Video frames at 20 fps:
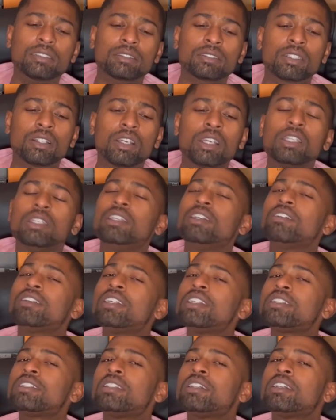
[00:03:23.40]
earlier
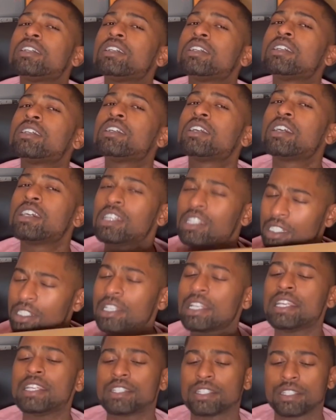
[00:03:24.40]
this year,
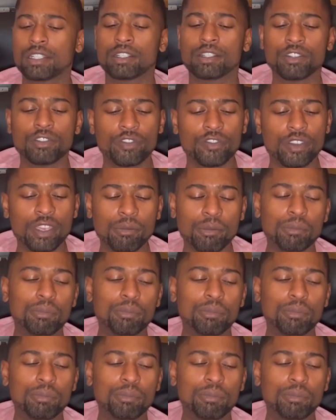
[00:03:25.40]
you feel me?